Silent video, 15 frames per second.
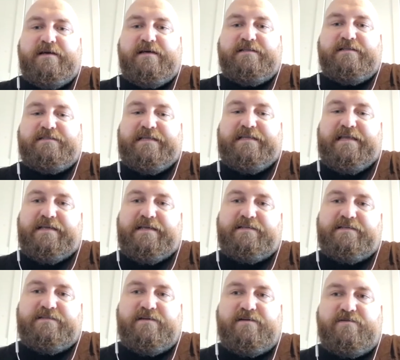see.
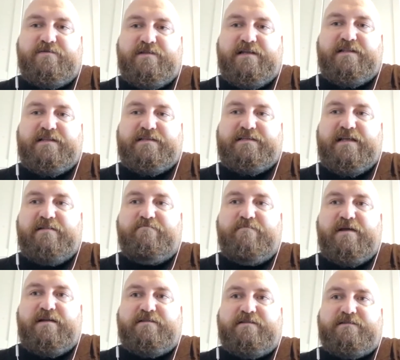So that has helped me a
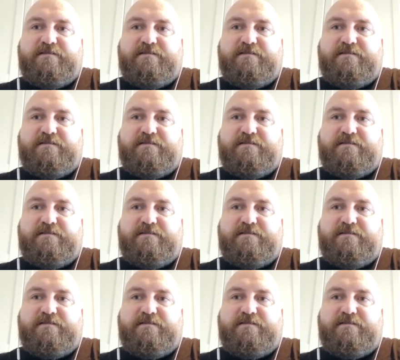lot.